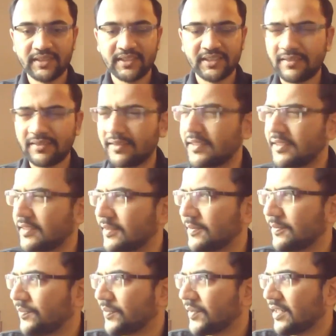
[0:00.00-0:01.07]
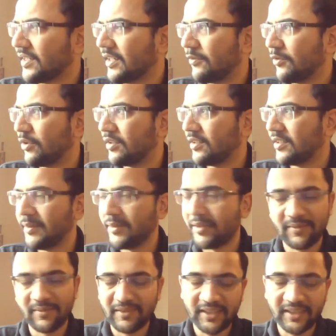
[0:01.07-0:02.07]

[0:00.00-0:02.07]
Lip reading: which is I forgot the name.